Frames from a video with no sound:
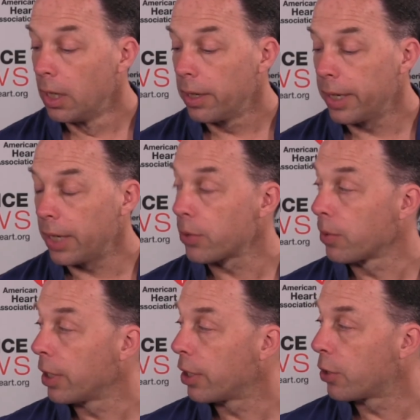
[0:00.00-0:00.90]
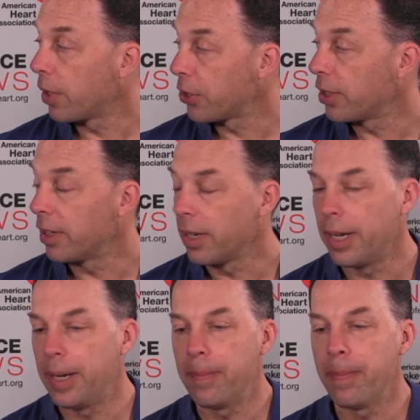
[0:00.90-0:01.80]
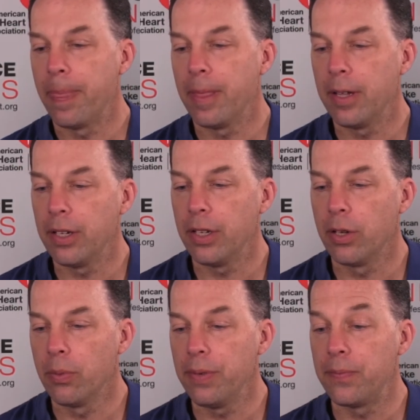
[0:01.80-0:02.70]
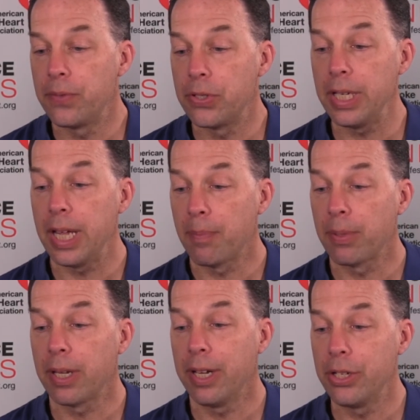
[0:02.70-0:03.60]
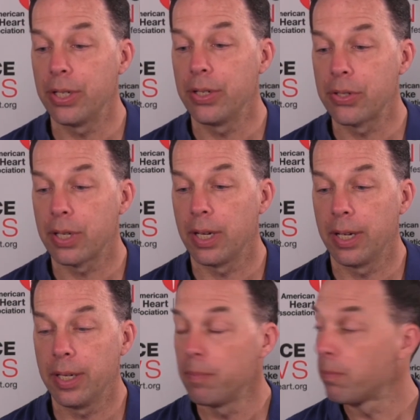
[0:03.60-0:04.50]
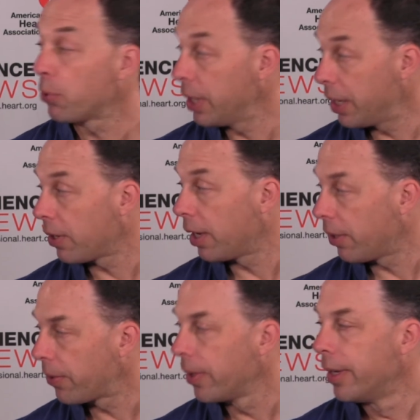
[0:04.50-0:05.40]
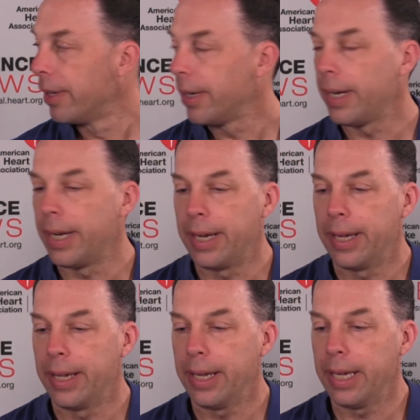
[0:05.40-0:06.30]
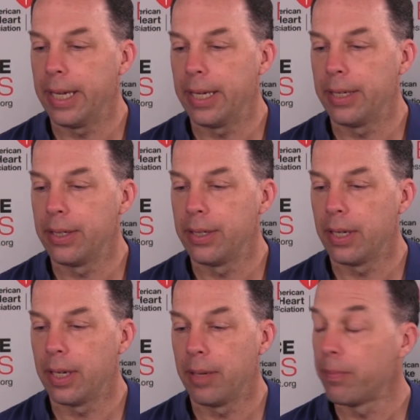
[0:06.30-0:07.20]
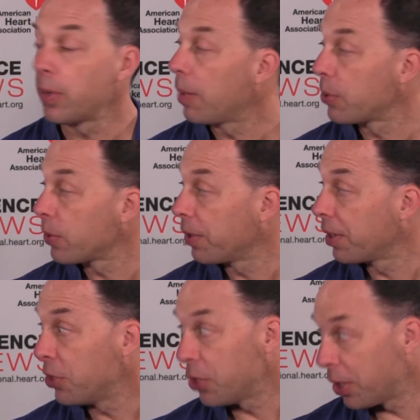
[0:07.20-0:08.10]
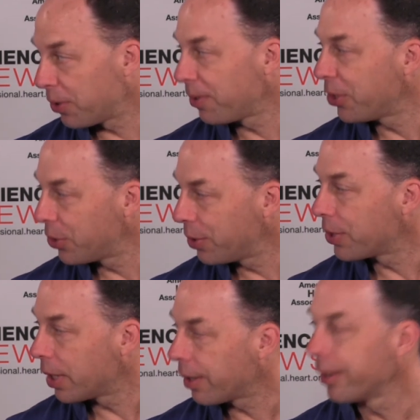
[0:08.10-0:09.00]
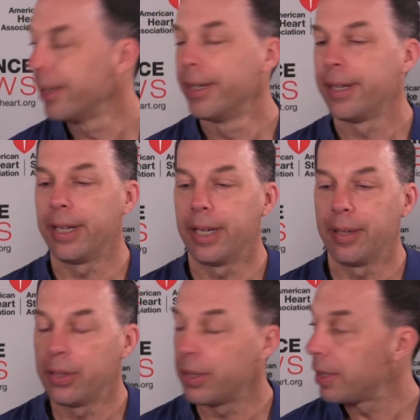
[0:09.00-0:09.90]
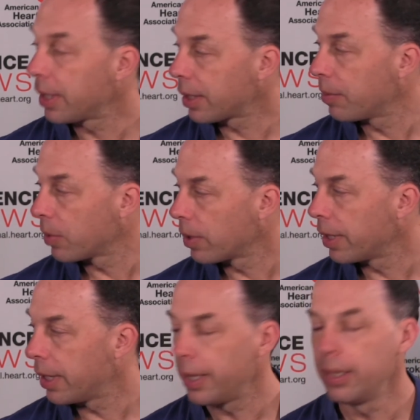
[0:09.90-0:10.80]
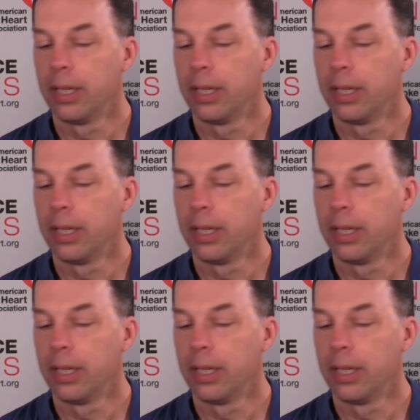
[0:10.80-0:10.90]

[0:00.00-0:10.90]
Yeah, that's a really good question. You know, we've seen applications in prenatal health and perhaps around congenital issues there. You could detect them early on.